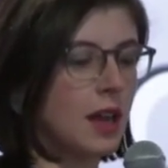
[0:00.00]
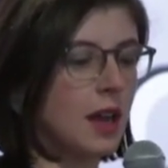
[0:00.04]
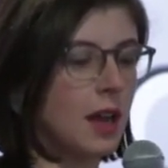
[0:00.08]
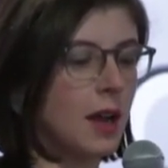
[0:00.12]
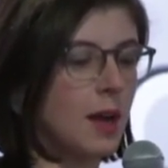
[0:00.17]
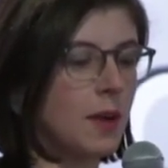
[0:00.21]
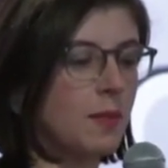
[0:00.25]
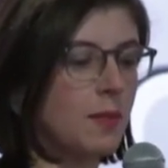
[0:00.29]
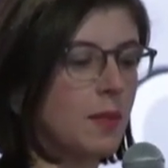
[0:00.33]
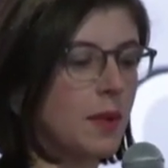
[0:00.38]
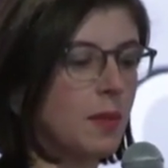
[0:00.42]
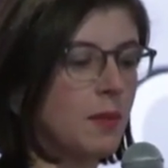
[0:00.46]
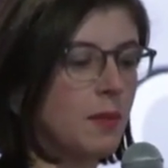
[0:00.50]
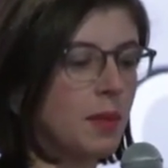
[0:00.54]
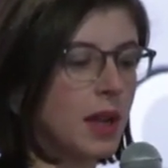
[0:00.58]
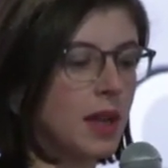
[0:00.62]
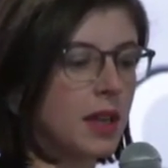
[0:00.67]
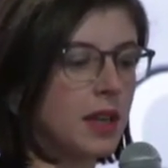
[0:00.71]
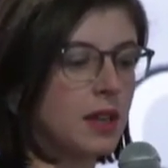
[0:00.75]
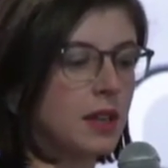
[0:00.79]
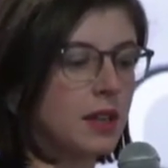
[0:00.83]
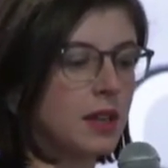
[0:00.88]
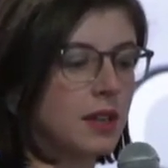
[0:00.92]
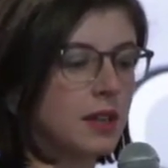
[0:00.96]

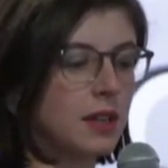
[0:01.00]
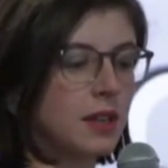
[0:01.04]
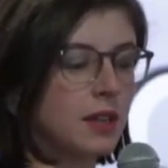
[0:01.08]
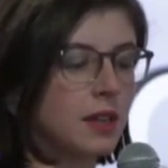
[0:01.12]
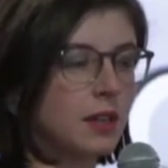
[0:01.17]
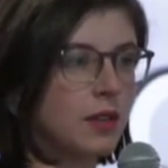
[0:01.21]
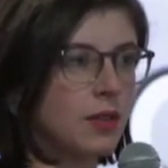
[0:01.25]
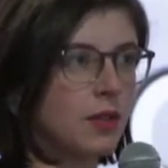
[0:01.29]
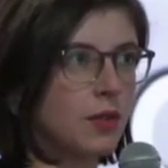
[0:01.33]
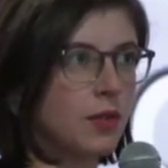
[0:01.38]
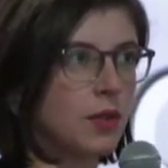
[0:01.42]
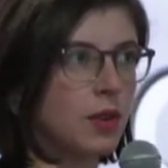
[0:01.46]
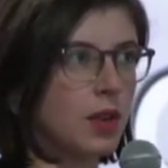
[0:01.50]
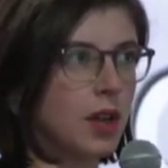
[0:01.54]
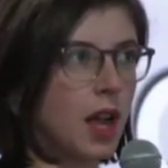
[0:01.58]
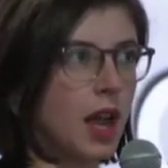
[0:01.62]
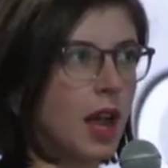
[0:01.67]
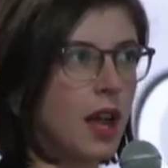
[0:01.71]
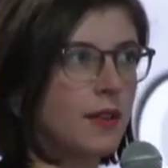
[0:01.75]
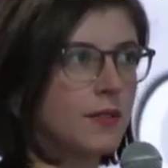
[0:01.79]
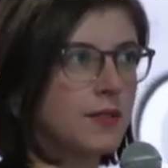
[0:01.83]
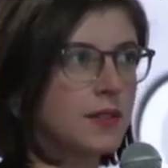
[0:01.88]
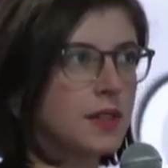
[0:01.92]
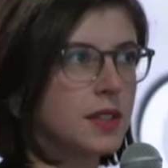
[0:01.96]
But you know,
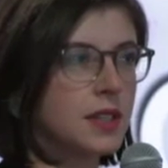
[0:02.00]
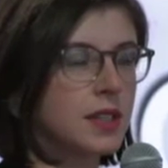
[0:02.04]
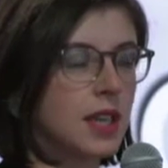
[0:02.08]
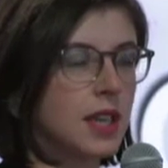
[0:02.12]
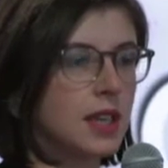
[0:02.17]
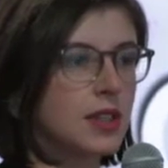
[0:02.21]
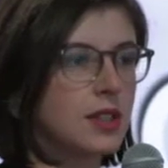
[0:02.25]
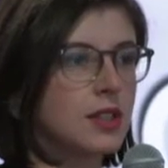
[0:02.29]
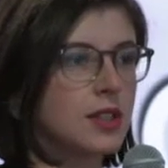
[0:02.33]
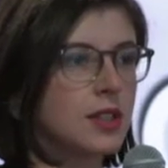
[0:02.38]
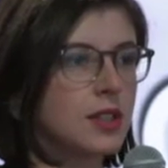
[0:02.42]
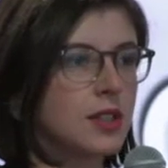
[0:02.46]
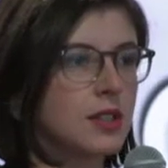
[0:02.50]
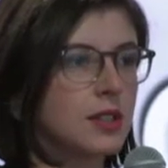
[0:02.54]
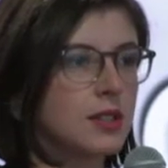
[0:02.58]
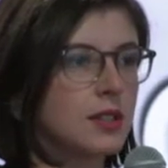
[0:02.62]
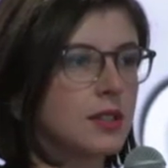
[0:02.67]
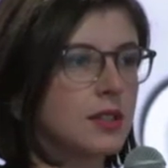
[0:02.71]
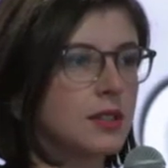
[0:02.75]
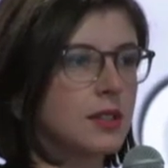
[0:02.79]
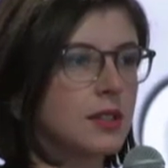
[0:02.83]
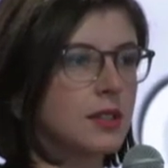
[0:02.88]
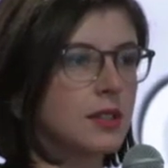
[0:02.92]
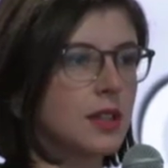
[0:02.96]
have
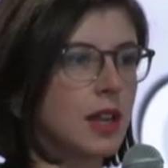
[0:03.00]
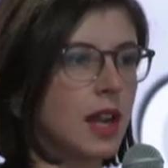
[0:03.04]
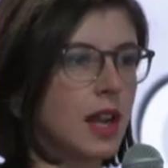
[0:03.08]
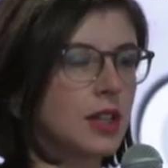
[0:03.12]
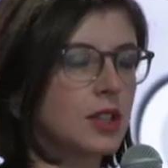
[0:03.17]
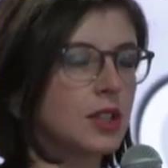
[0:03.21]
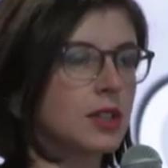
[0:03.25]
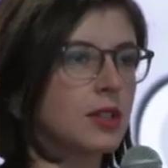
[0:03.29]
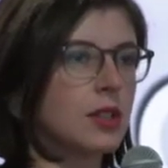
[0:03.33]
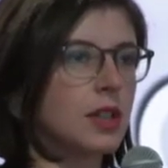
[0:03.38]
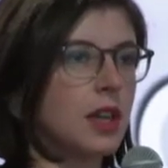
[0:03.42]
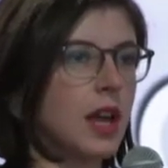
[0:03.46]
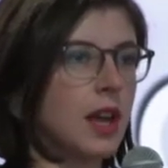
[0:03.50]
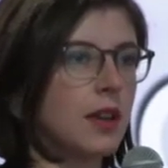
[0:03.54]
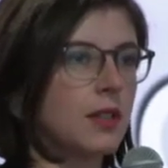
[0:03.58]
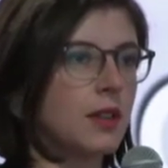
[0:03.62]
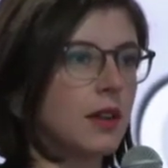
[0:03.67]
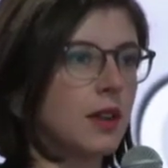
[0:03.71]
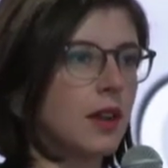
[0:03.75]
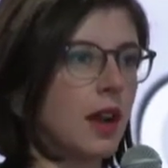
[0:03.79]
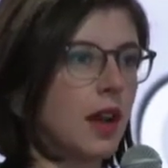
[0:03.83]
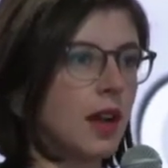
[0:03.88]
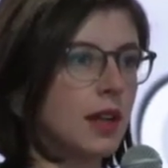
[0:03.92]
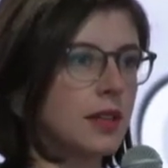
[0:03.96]
sanctions actually had
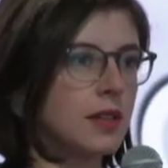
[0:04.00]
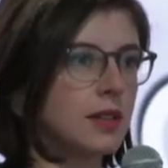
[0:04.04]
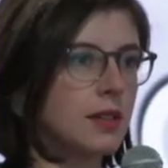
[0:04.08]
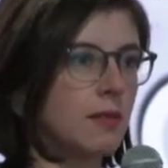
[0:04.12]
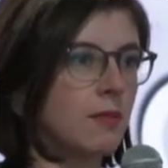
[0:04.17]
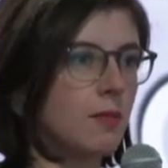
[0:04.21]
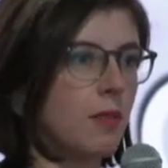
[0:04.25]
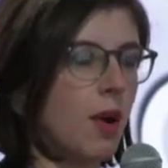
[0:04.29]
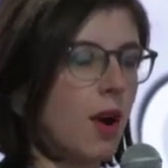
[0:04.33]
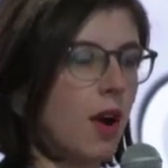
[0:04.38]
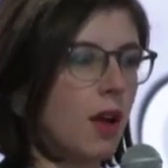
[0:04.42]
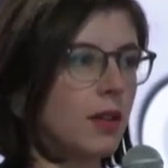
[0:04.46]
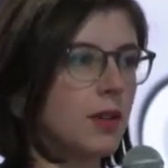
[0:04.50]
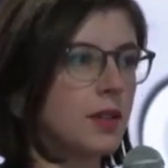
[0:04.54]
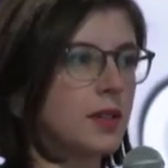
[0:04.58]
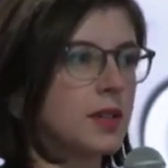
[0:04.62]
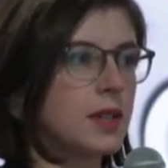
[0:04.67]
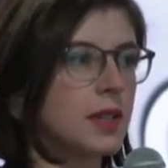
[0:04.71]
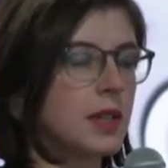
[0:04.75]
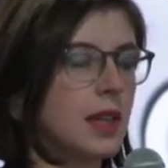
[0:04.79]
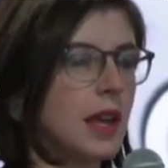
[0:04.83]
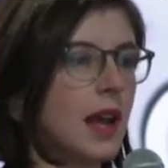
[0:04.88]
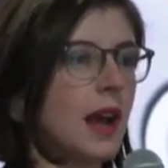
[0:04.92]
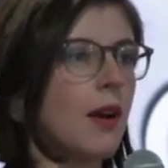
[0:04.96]
the kinds of
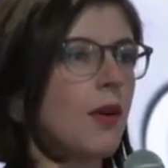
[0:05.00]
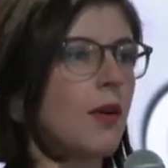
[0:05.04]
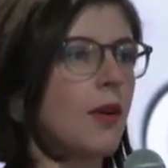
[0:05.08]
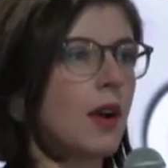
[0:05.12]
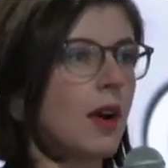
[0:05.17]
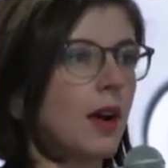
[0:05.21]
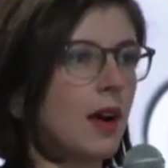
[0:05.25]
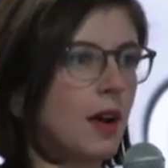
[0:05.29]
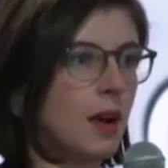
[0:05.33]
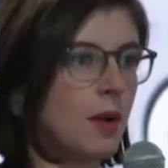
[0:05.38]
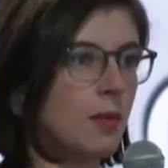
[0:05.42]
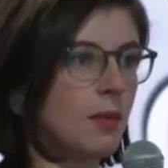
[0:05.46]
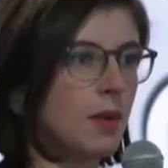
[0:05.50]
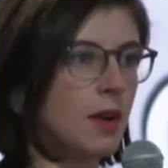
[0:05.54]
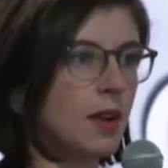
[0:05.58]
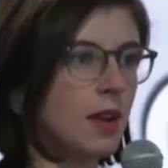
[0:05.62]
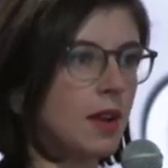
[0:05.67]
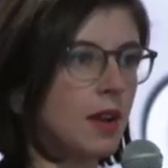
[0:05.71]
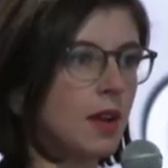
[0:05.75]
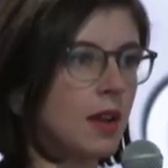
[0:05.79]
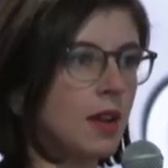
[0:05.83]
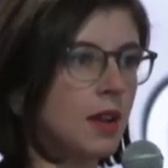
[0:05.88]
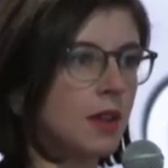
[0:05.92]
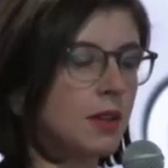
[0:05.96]
policy outcome
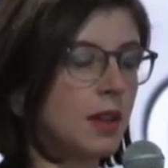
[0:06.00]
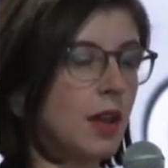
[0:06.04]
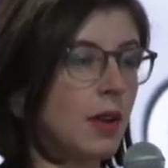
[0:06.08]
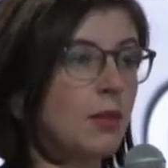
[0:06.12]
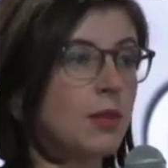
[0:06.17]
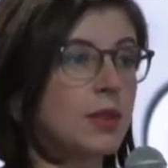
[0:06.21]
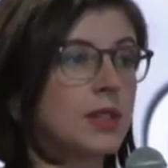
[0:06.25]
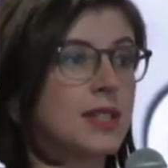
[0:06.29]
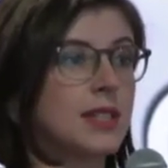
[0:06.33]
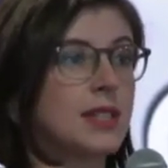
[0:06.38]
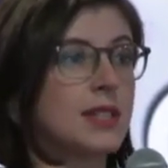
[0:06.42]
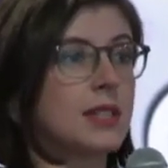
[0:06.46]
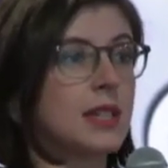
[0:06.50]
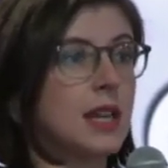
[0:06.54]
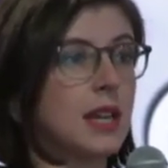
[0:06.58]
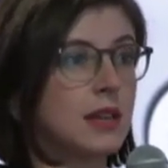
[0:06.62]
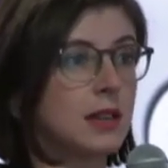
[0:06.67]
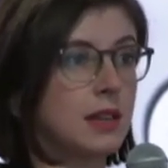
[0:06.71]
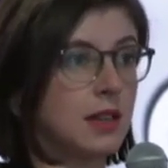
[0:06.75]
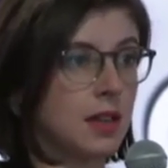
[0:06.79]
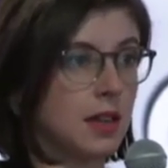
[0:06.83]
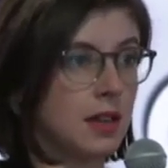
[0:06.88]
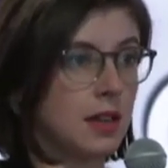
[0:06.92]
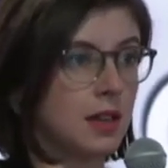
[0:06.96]
that was
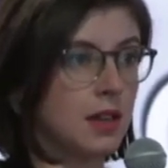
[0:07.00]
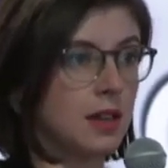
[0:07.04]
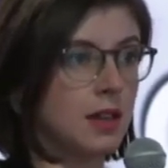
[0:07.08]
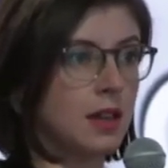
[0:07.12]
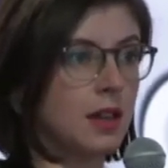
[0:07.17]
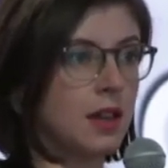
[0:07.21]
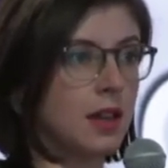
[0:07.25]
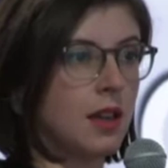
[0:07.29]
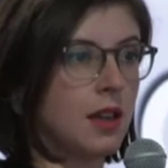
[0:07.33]
intended